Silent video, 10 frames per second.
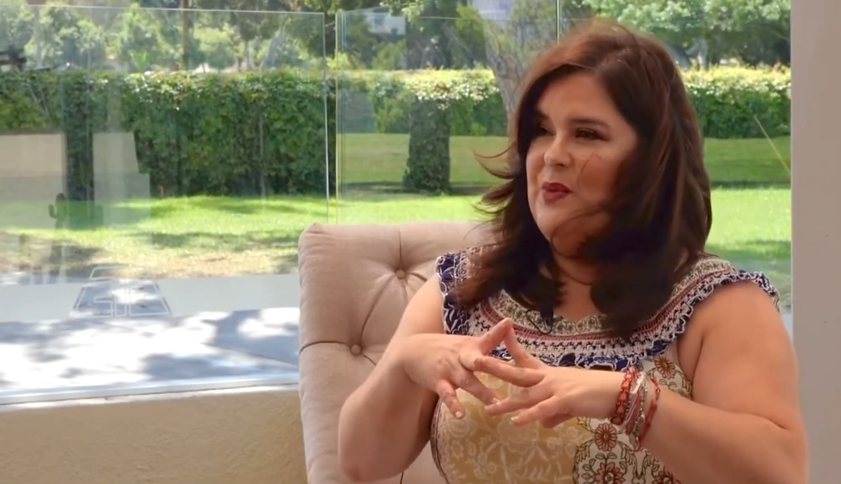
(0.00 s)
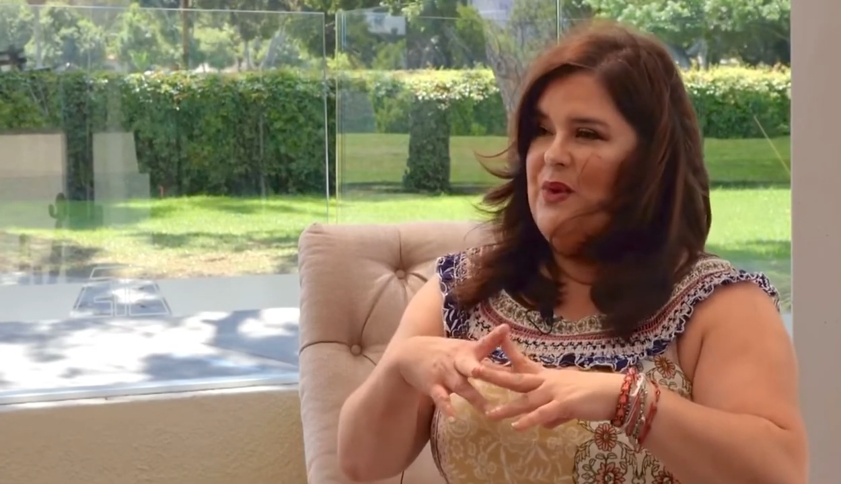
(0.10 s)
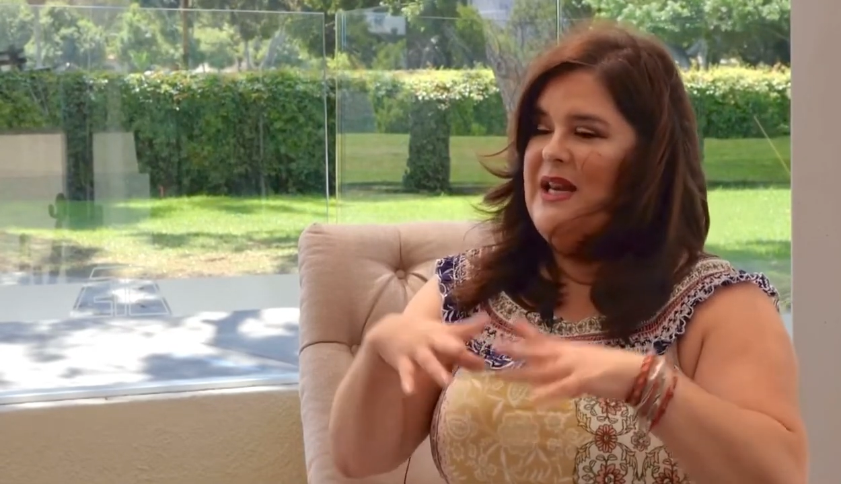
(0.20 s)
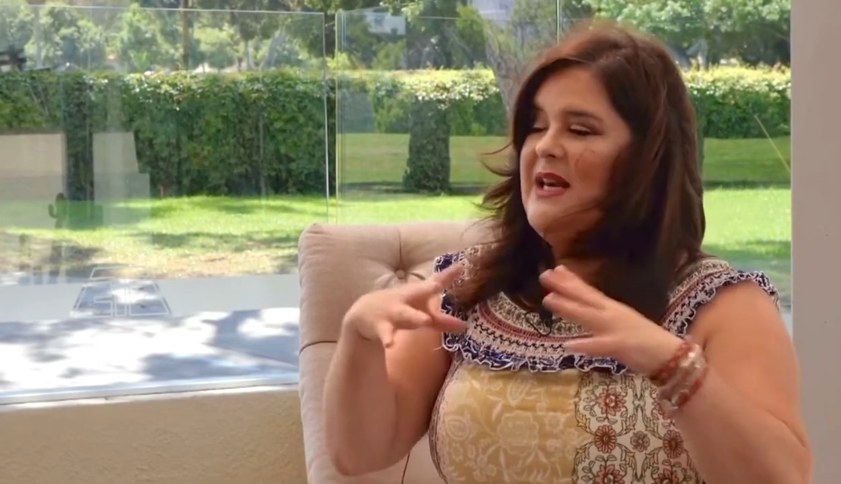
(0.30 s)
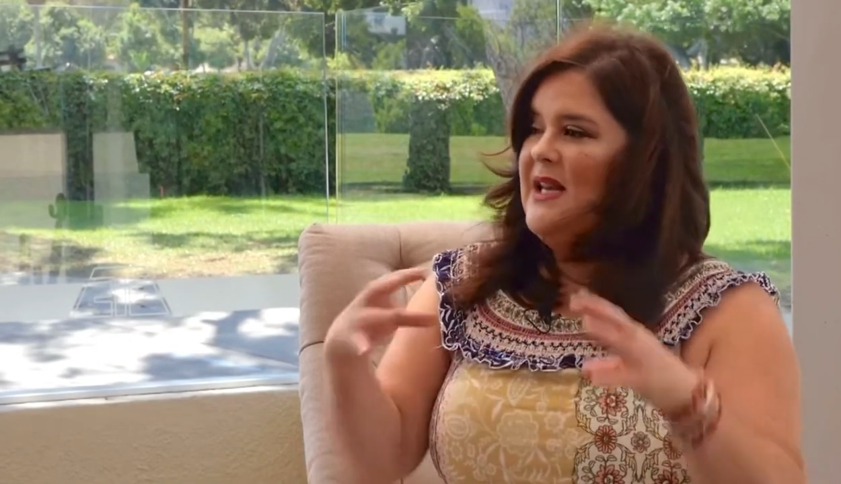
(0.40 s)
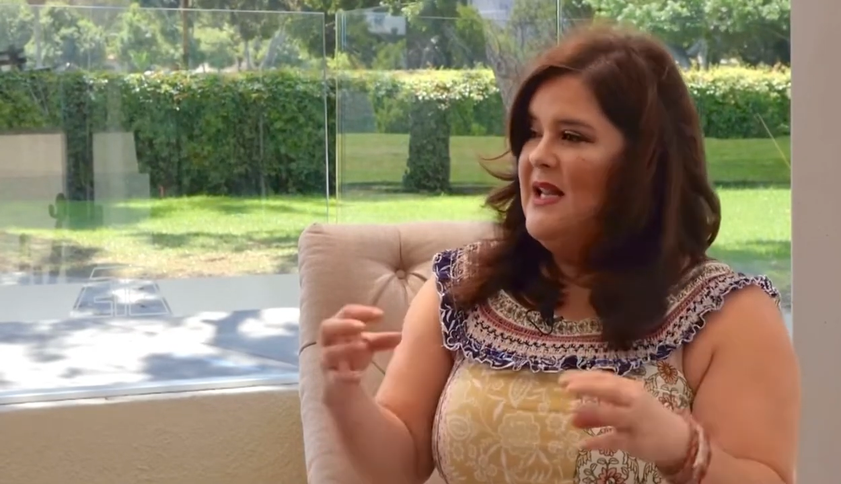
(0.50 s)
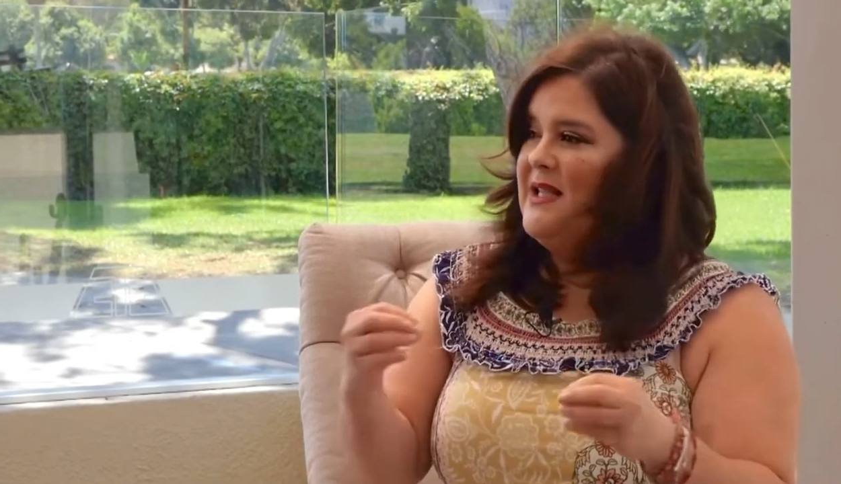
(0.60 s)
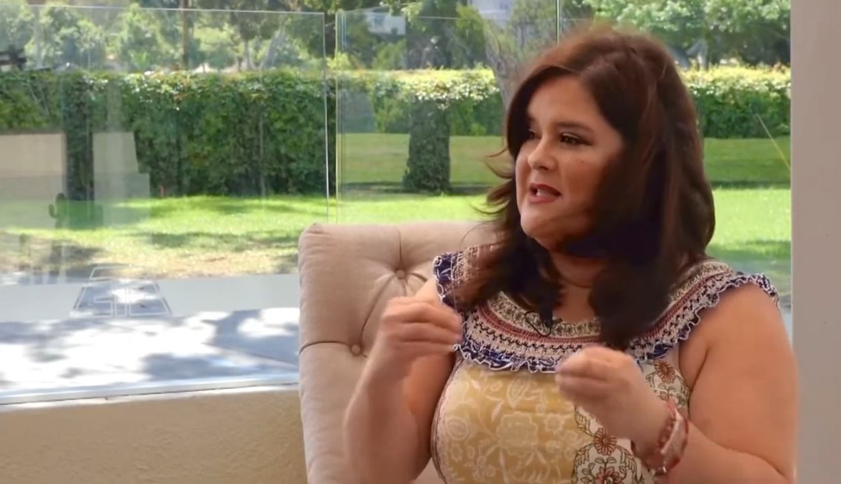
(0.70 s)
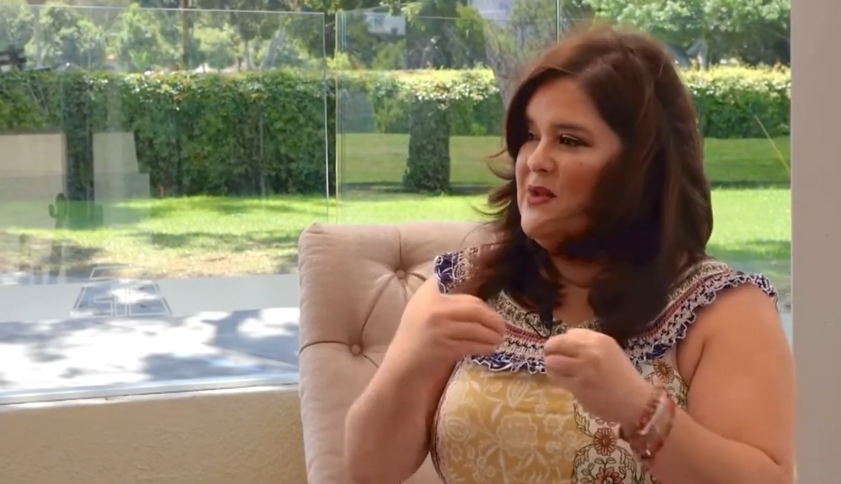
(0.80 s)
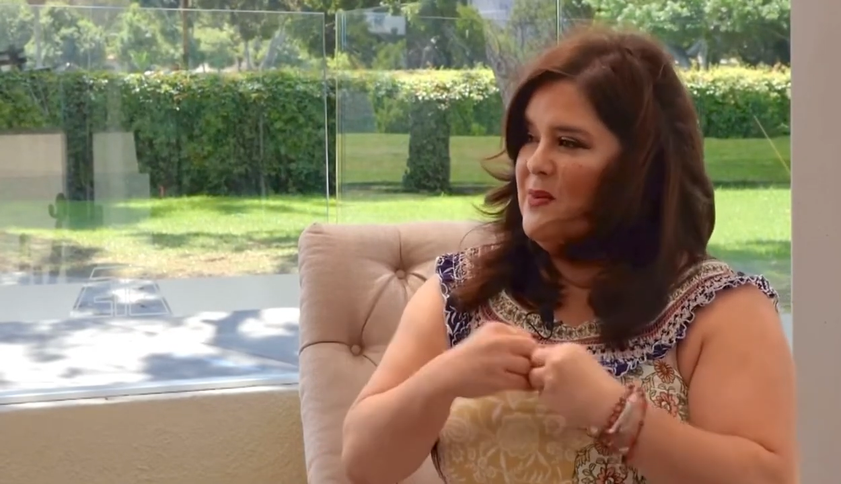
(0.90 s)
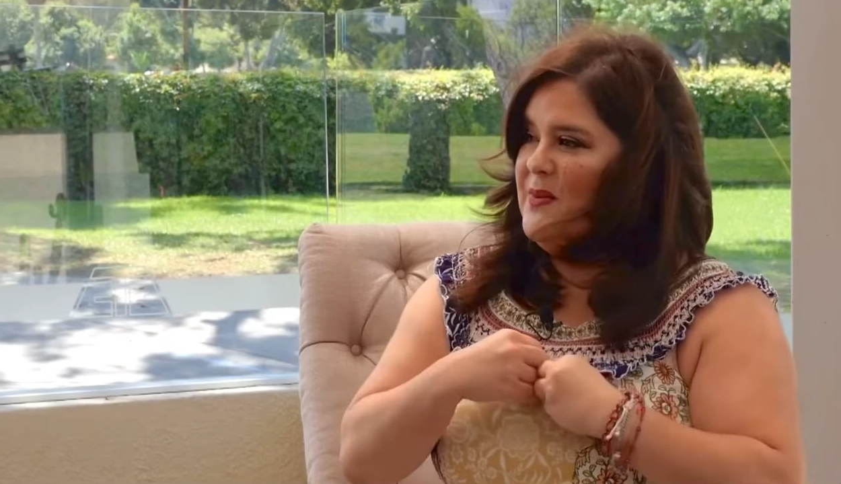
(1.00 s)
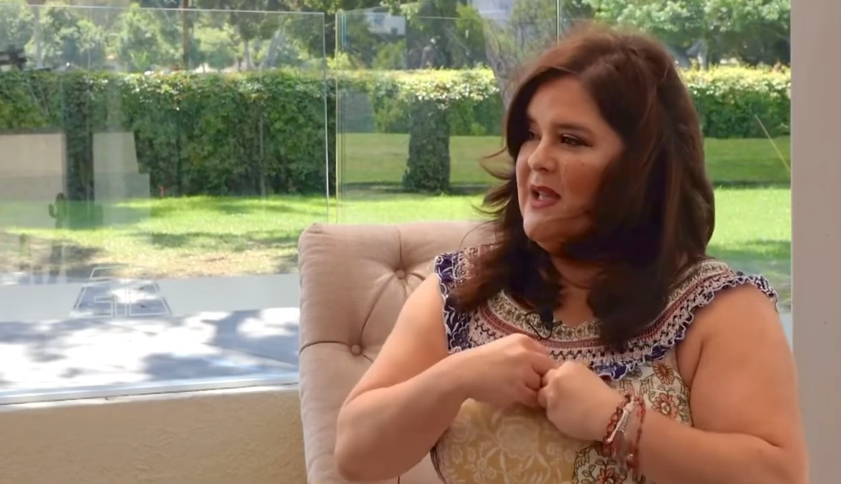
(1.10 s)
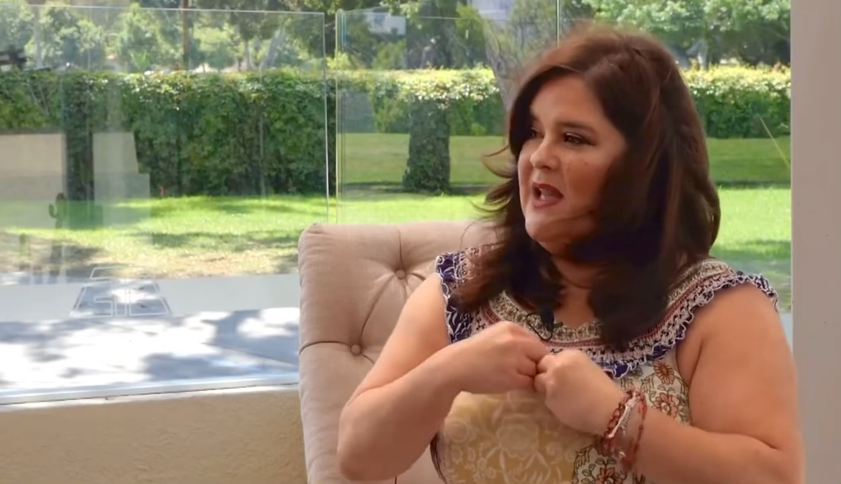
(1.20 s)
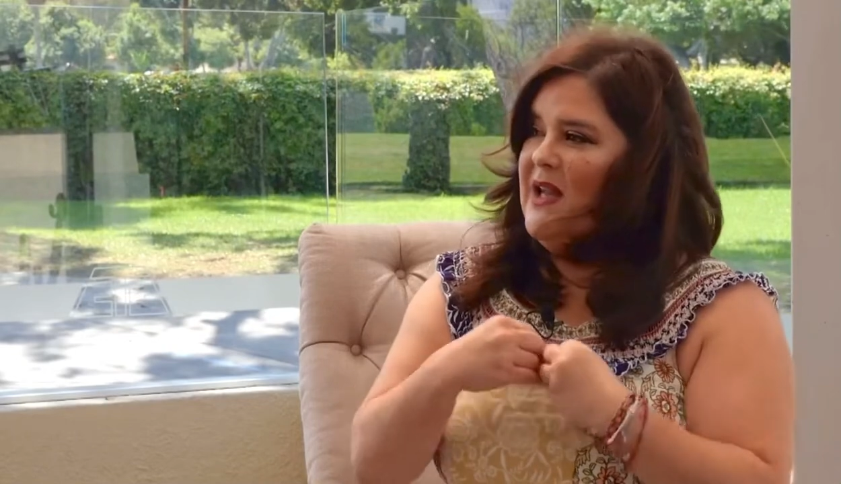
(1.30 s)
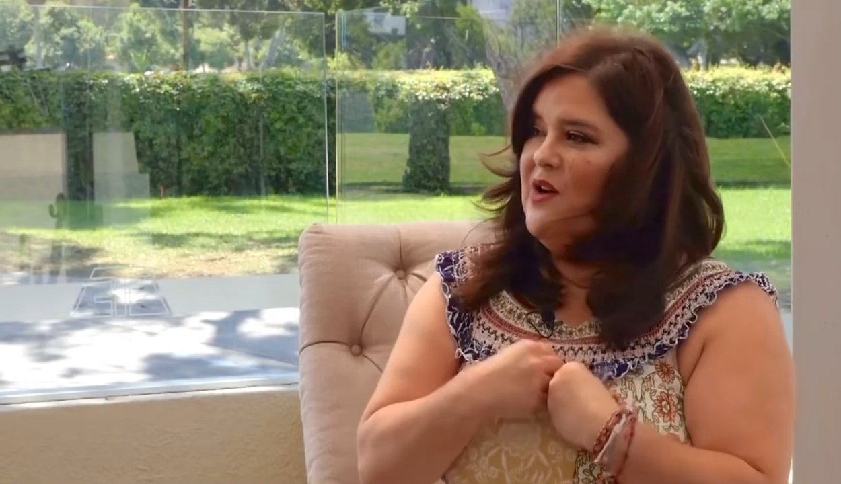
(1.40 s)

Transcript: we need to be in